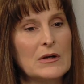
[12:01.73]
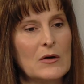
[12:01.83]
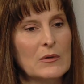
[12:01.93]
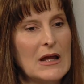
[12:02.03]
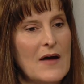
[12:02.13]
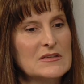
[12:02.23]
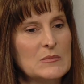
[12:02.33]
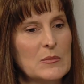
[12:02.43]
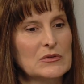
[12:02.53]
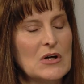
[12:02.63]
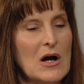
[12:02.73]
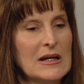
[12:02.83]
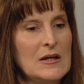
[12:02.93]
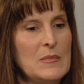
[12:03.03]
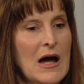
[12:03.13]
You know, we're going to have some people
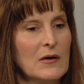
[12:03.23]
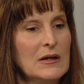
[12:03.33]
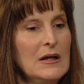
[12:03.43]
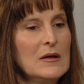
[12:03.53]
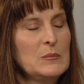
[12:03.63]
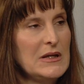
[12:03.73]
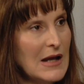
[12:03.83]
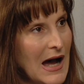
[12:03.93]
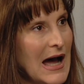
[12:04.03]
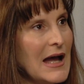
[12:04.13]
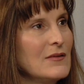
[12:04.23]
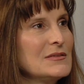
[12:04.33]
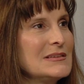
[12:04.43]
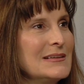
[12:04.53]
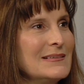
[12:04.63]
talking about
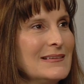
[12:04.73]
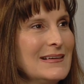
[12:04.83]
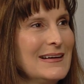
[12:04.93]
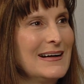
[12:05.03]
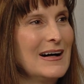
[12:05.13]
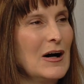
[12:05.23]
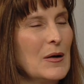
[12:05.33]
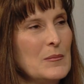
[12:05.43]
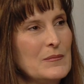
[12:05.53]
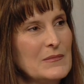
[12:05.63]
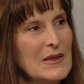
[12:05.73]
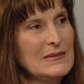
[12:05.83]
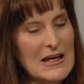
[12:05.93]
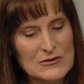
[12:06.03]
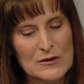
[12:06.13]
beehives and
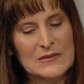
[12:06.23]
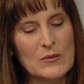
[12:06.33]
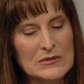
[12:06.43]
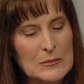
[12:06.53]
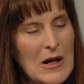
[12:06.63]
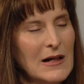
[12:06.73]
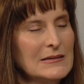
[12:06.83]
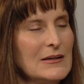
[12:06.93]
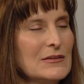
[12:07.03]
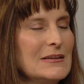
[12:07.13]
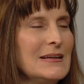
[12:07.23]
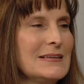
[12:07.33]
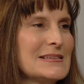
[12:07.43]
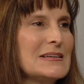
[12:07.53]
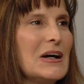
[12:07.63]
that sort of thing with the pollinator
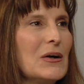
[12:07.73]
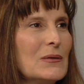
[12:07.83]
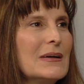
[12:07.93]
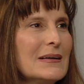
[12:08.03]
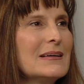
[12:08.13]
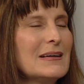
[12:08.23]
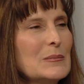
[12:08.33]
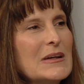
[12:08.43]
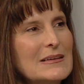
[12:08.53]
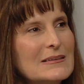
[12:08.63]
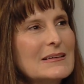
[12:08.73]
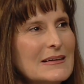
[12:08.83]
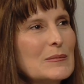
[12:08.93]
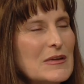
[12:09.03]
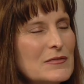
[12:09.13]
thing. So it'll be
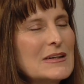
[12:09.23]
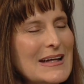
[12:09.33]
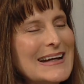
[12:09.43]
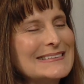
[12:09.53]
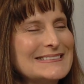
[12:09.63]
a fun day.